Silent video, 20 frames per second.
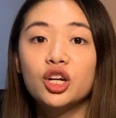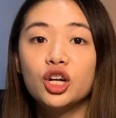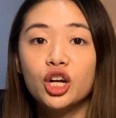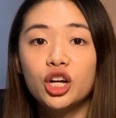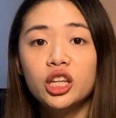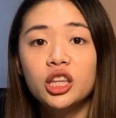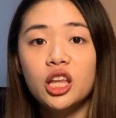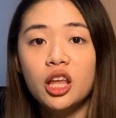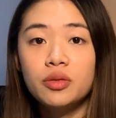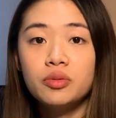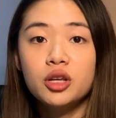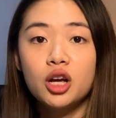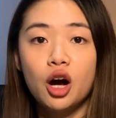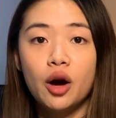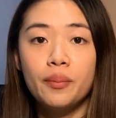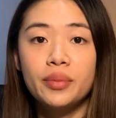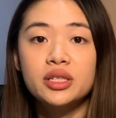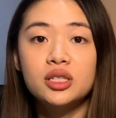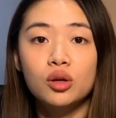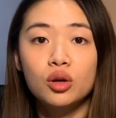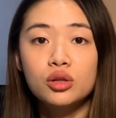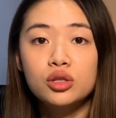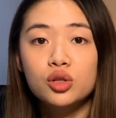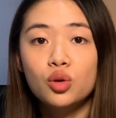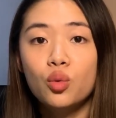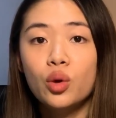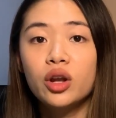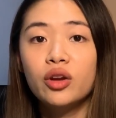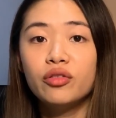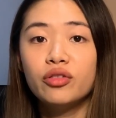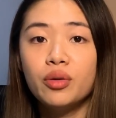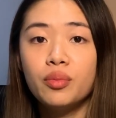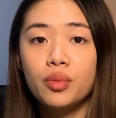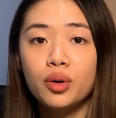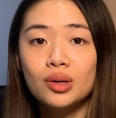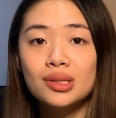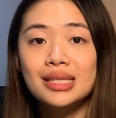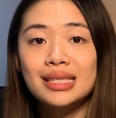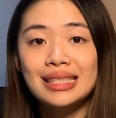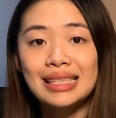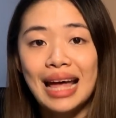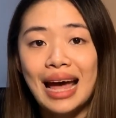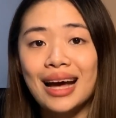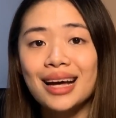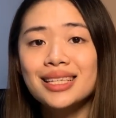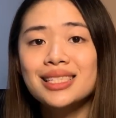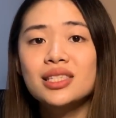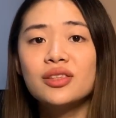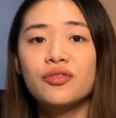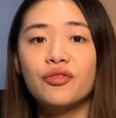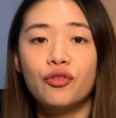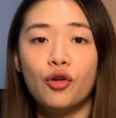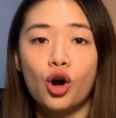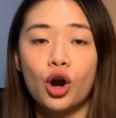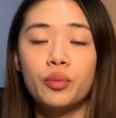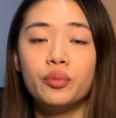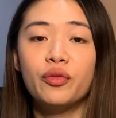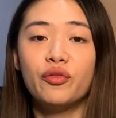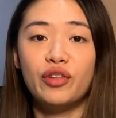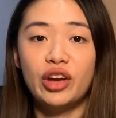earned income is also one of the most taxed form of